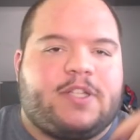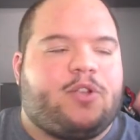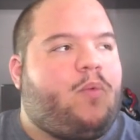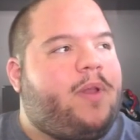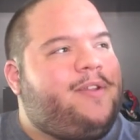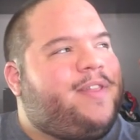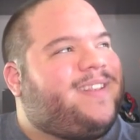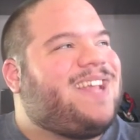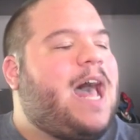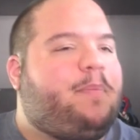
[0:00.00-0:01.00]
So what are the
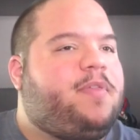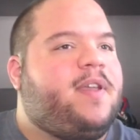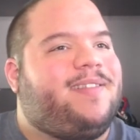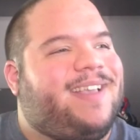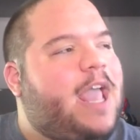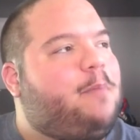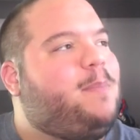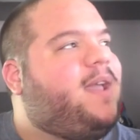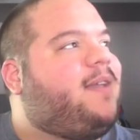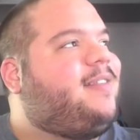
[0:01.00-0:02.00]
top things that get
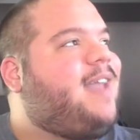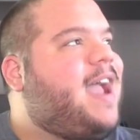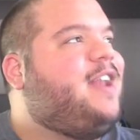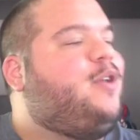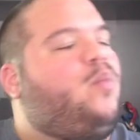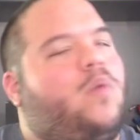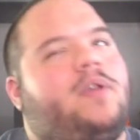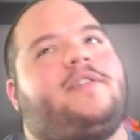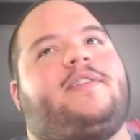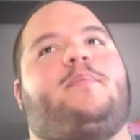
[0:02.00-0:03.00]
me excited, and what
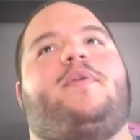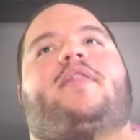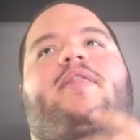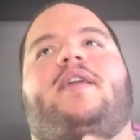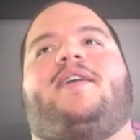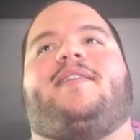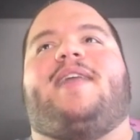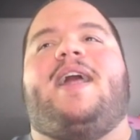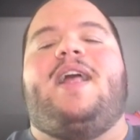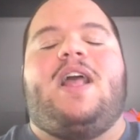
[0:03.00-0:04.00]
are some of the things
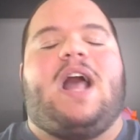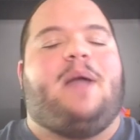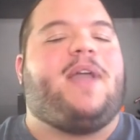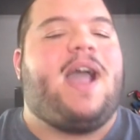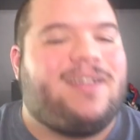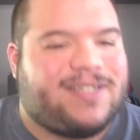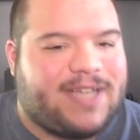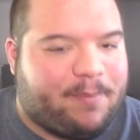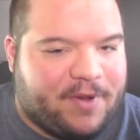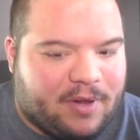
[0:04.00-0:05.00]
that I'm kind of
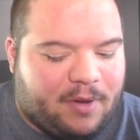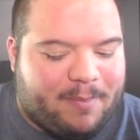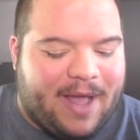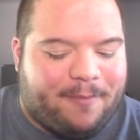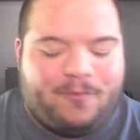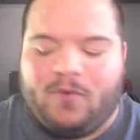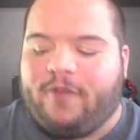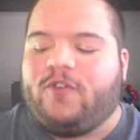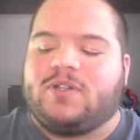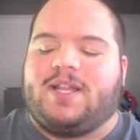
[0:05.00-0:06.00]
skeptical about? Well,
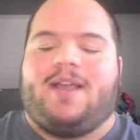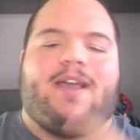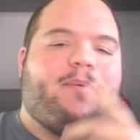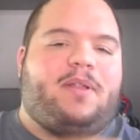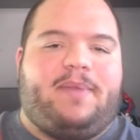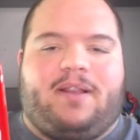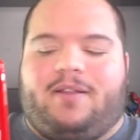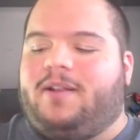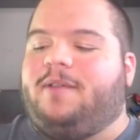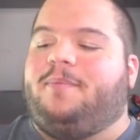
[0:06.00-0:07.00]
first thing, and I'm going to be a
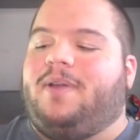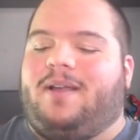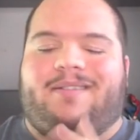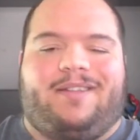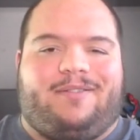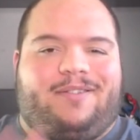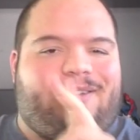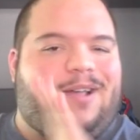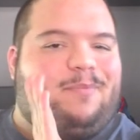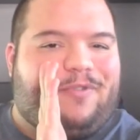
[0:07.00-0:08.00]

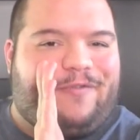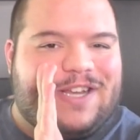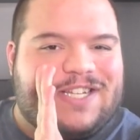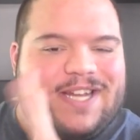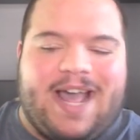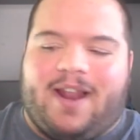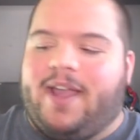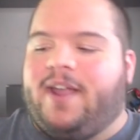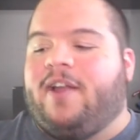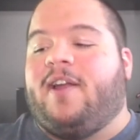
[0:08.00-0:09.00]
little unprofessional
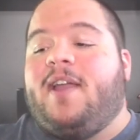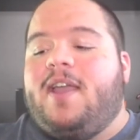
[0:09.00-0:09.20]
here.